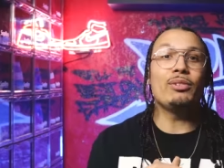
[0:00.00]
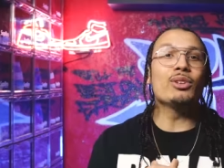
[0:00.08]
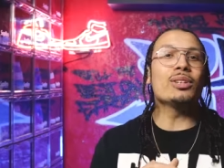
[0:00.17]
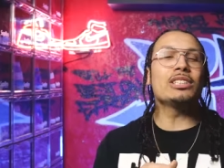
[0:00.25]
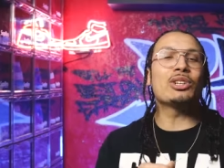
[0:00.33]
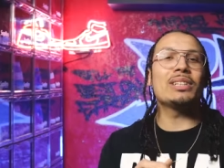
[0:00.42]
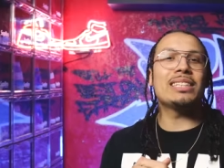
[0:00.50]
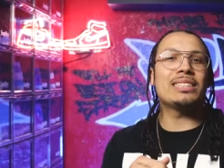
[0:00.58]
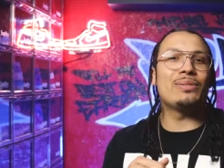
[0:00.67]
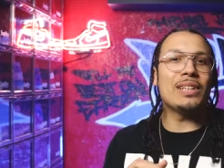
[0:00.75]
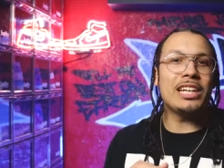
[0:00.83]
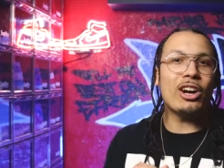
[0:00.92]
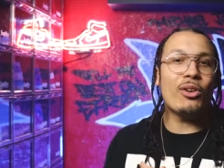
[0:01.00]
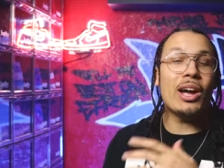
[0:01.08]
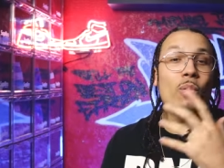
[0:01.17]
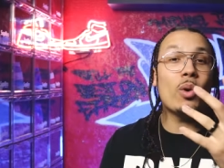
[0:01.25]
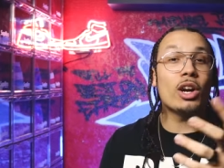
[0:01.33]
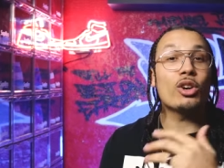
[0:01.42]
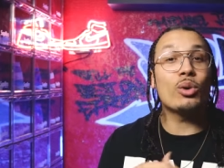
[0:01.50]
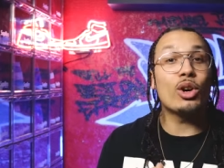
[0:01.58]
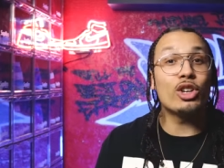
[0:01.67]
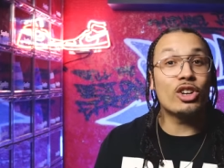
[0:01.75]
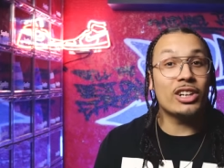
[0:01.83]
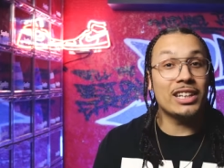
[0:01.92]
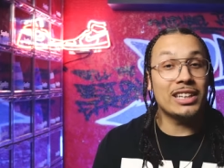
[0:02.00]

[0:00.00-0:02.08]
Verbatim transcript: if you enjoyed this video and want to grow your